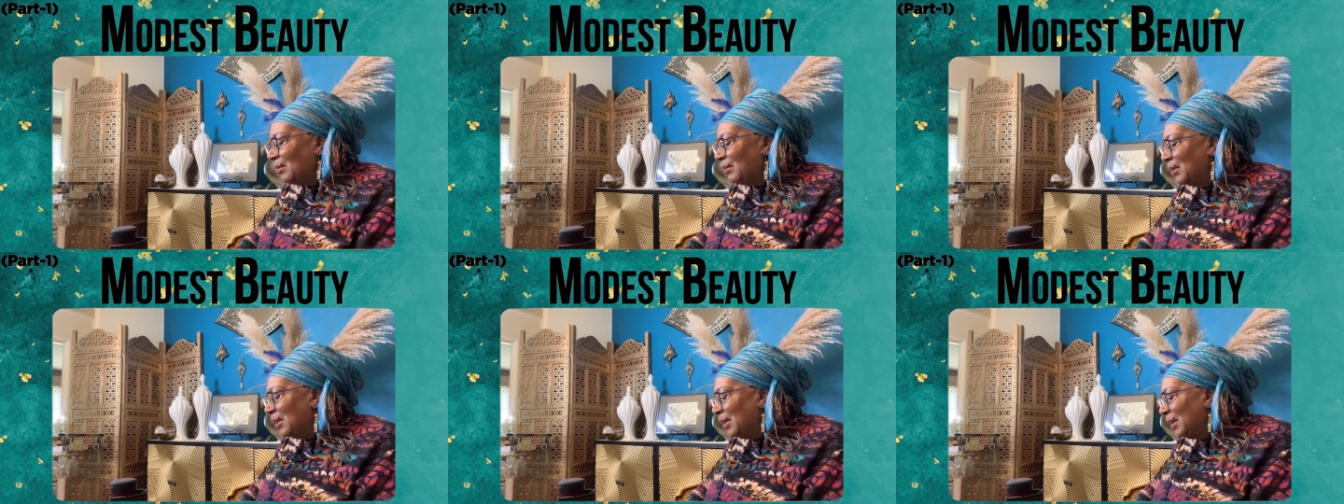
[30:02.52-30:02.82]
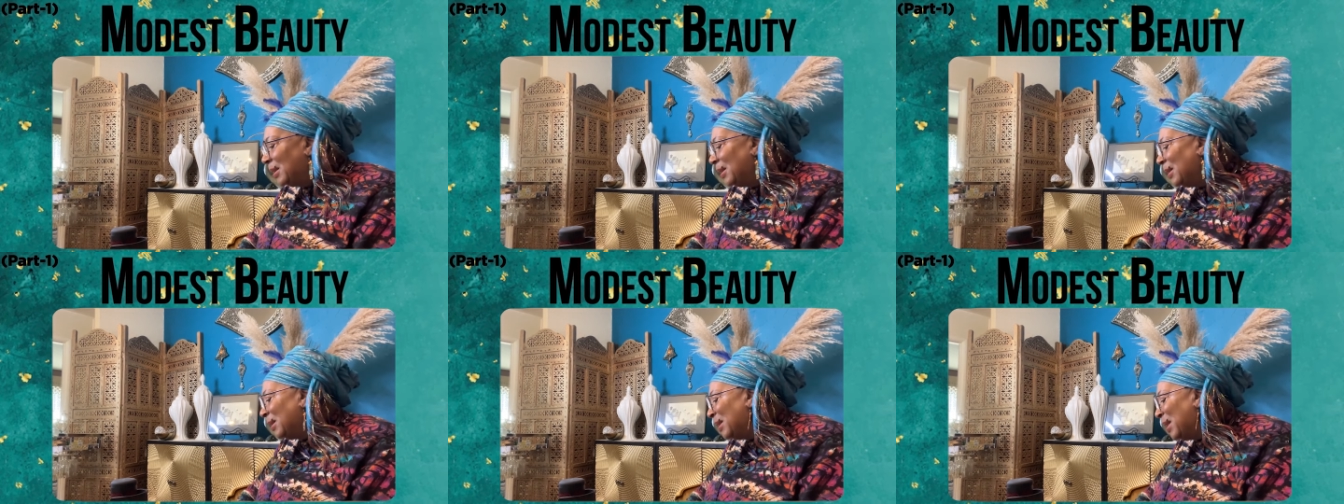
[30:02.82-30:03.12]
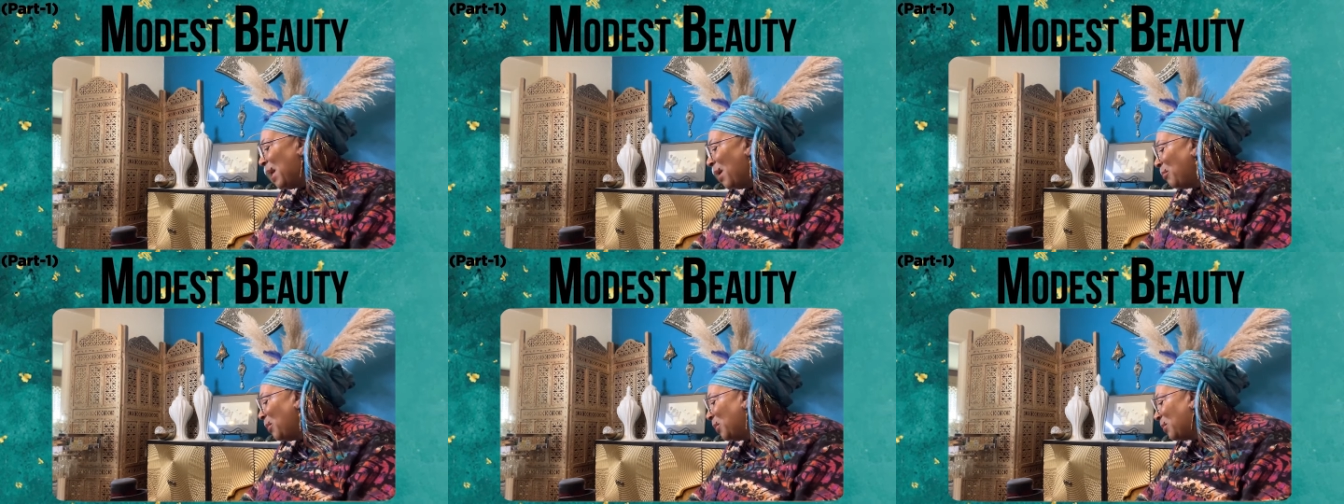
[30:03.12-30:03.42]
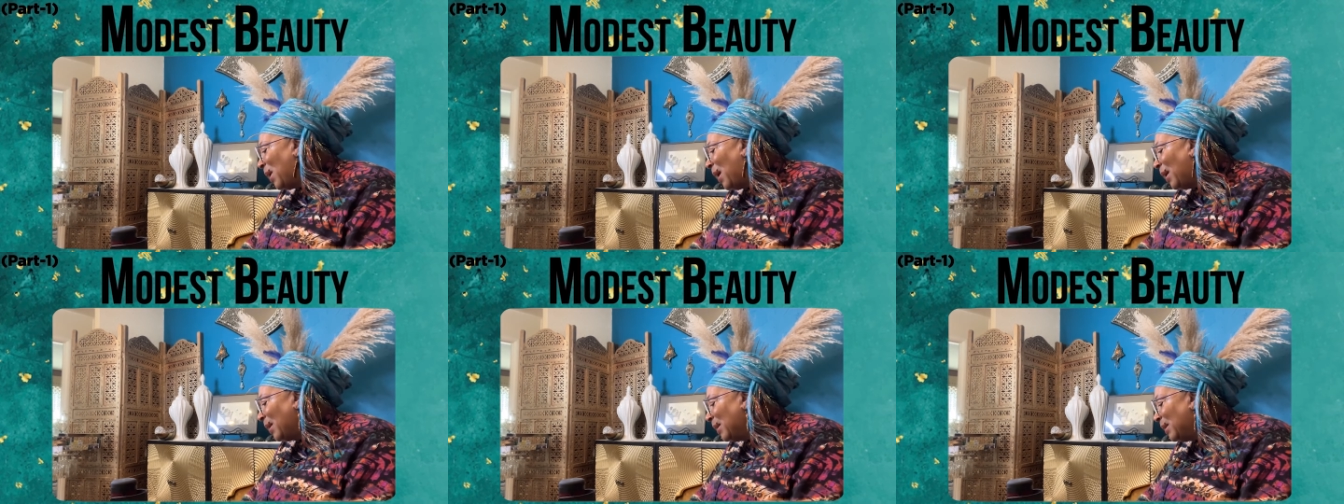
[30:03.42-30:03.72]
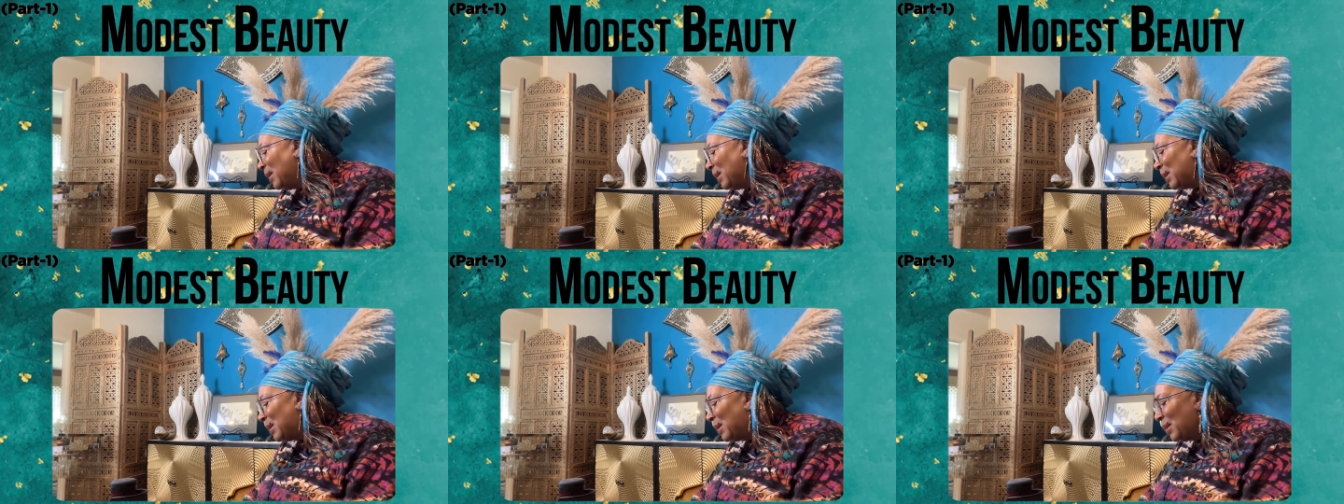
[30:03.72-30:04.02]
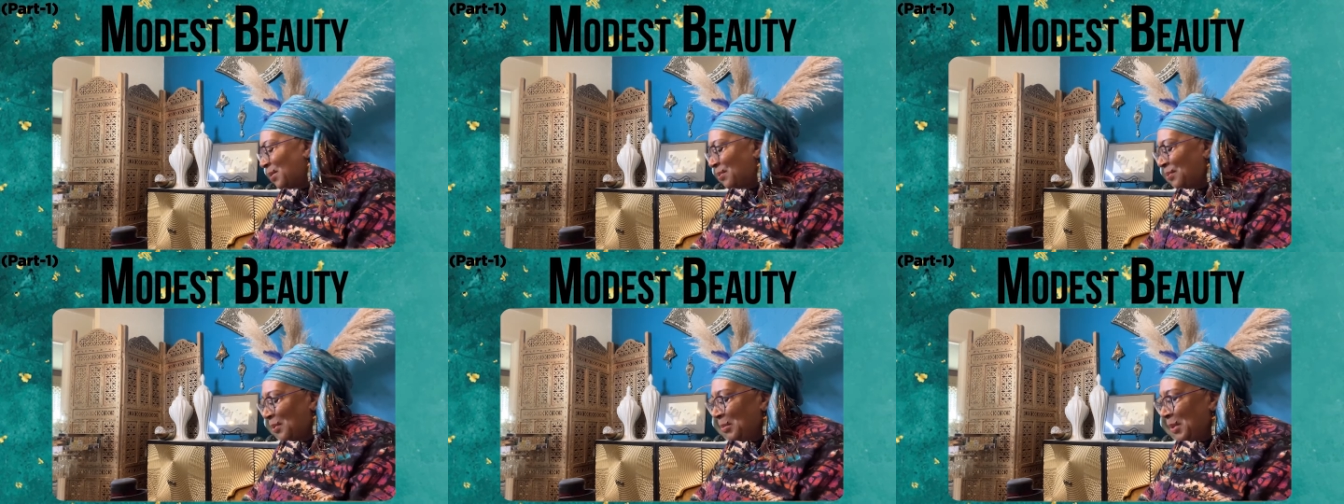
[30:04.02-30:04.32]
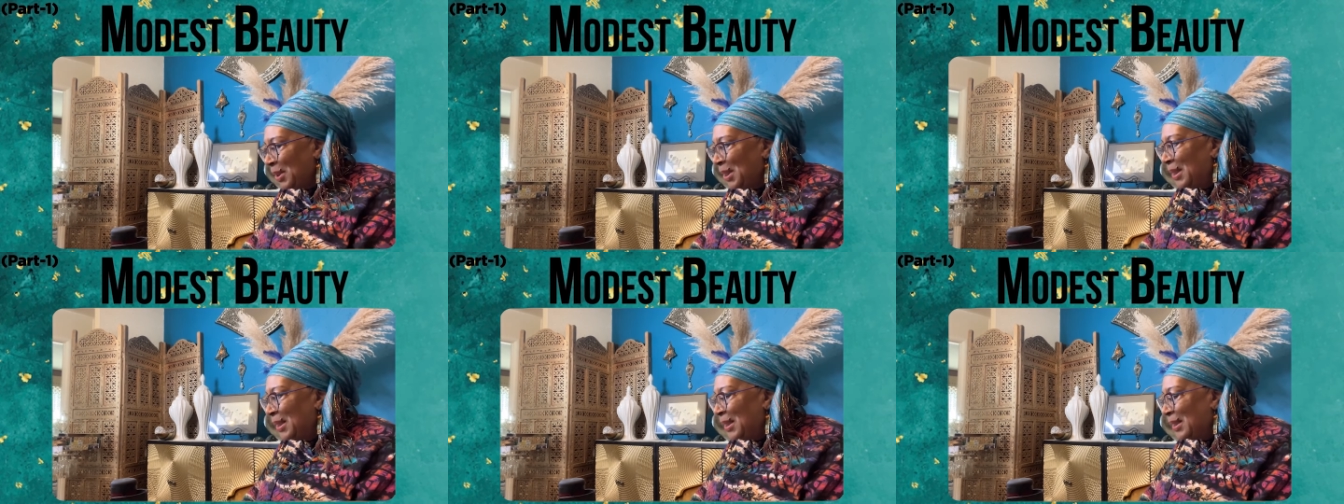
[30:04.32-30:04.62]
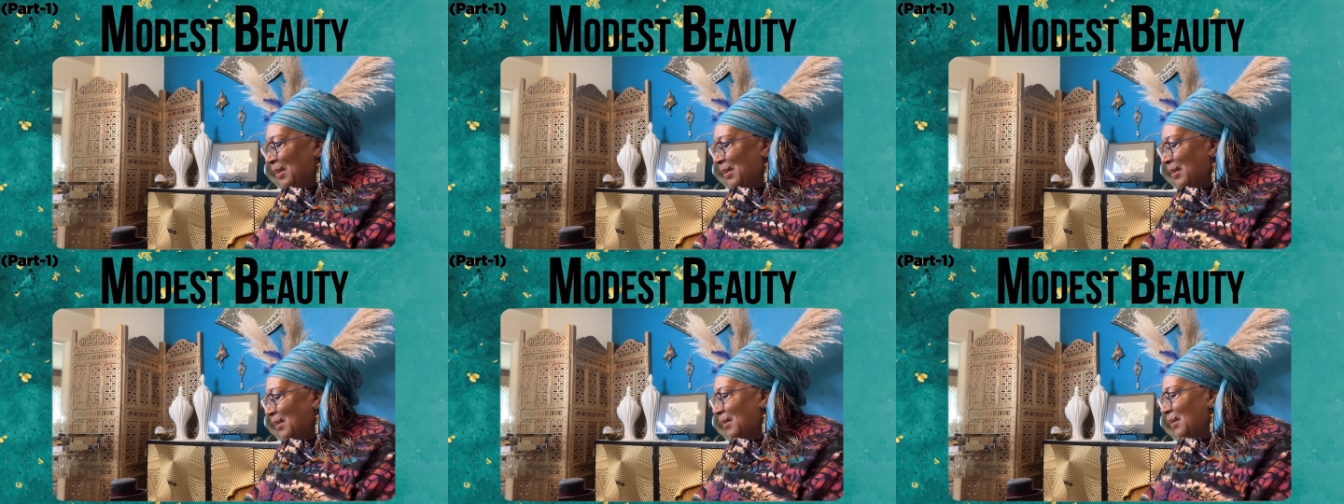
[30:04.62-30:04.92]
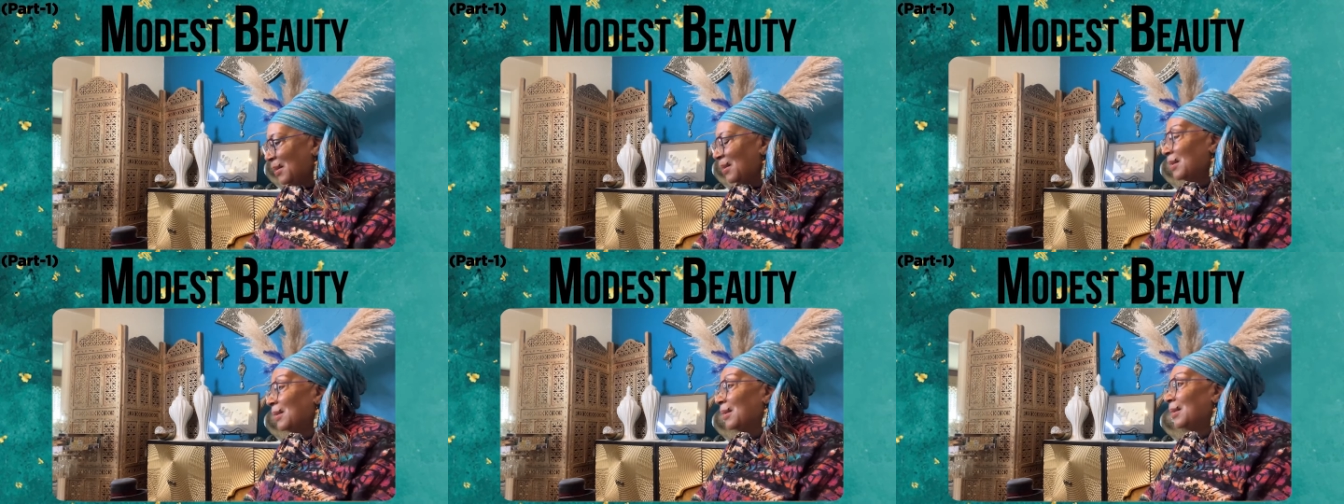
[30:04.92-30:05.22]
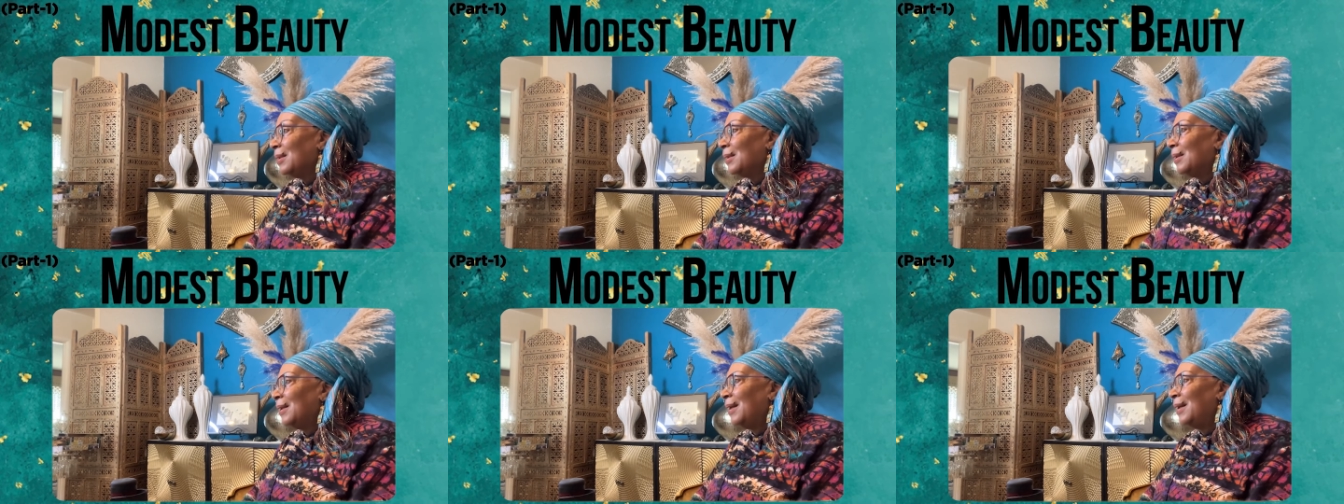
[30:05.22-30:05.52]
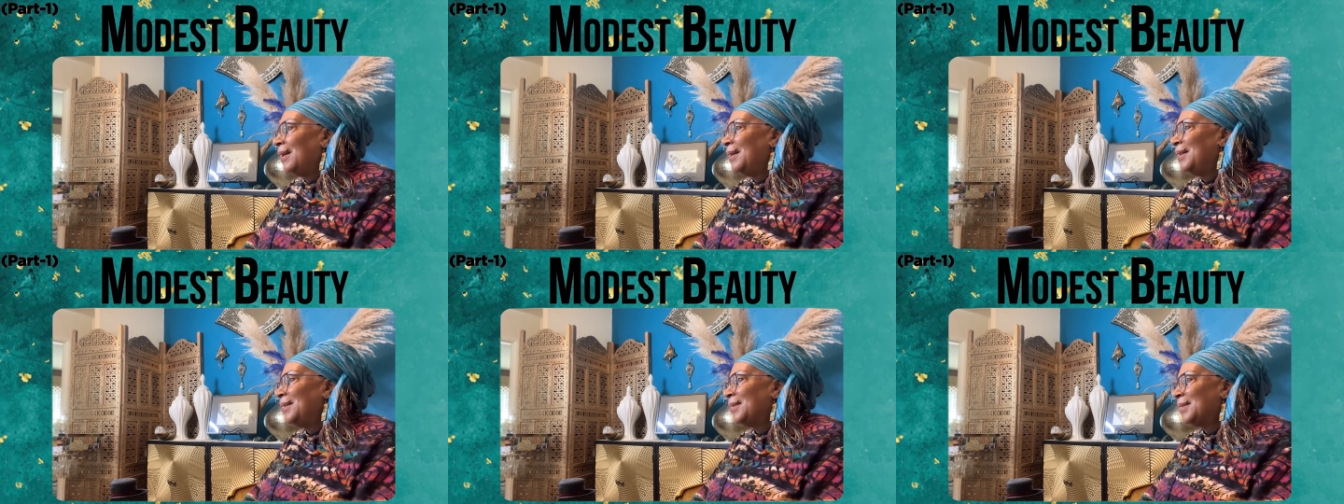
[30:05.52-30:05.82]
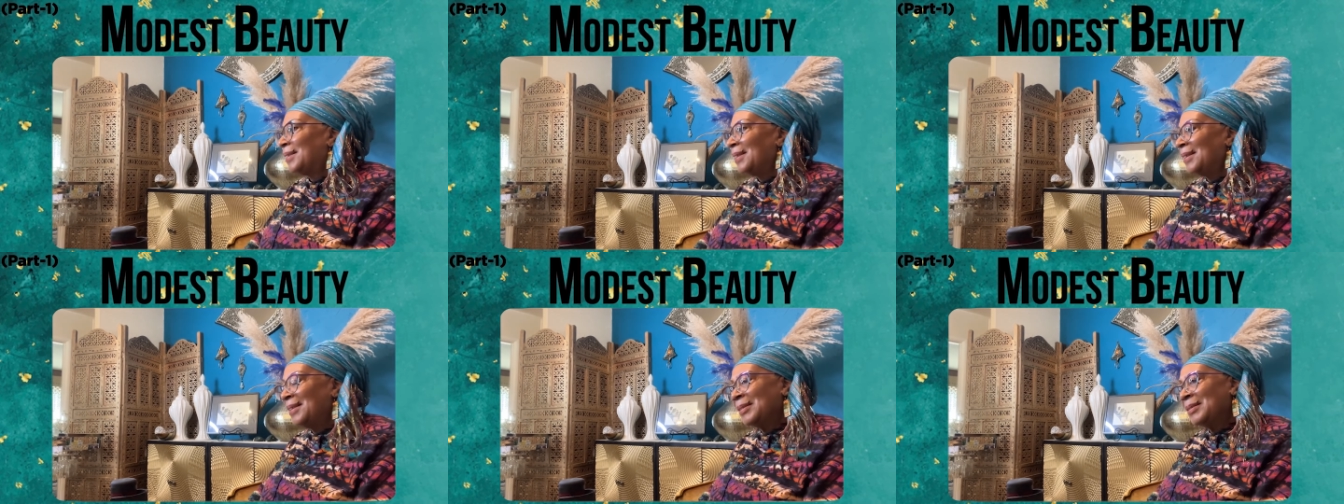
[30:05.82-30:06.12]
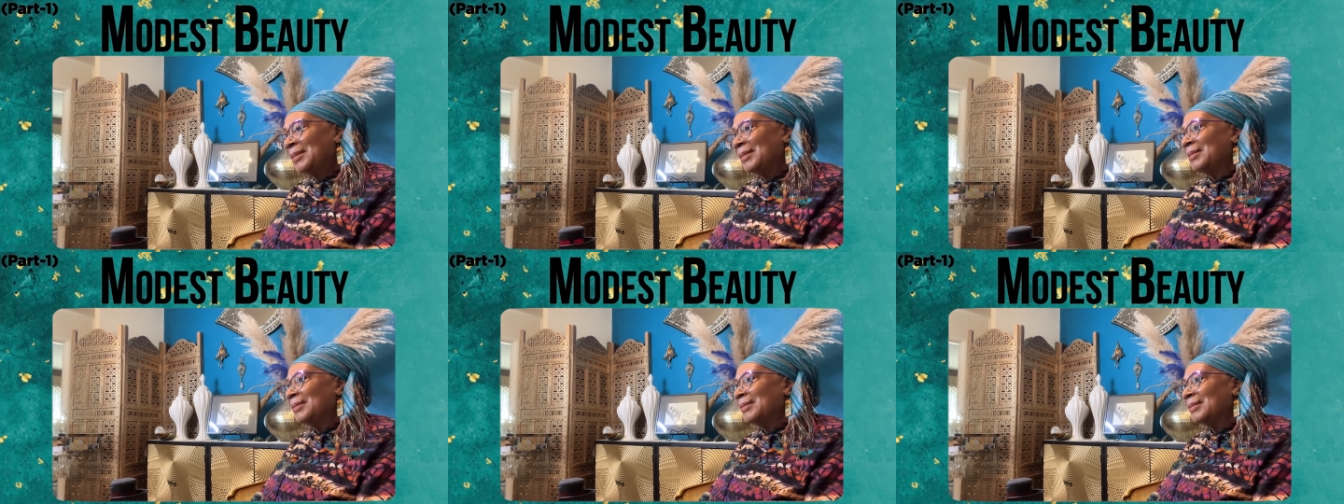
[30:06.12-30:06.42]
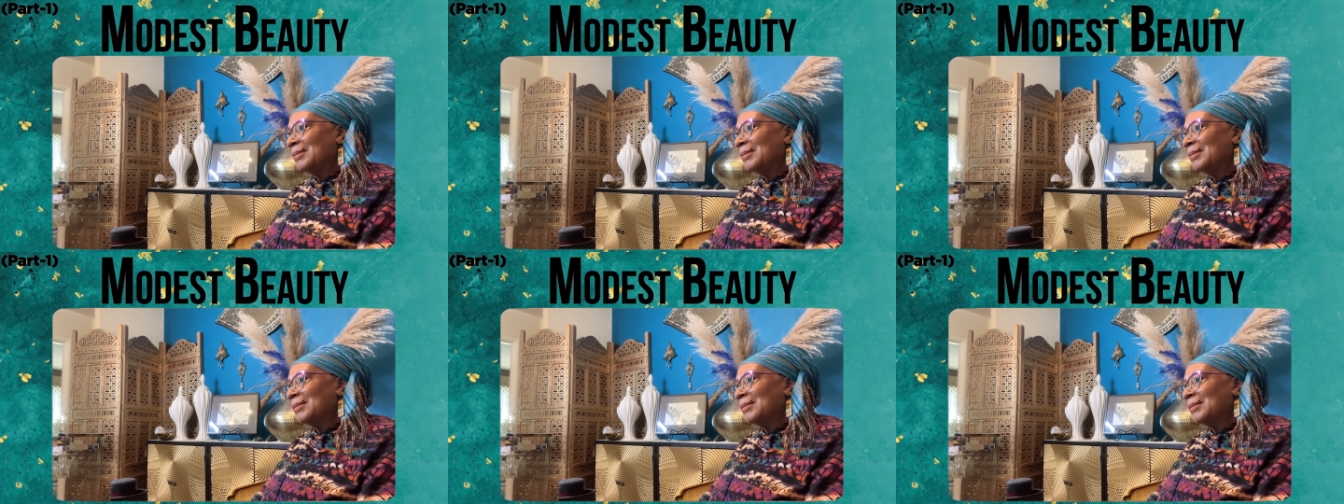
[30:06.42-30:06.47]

this is not Moroccan, this is from India. Mm. And he says,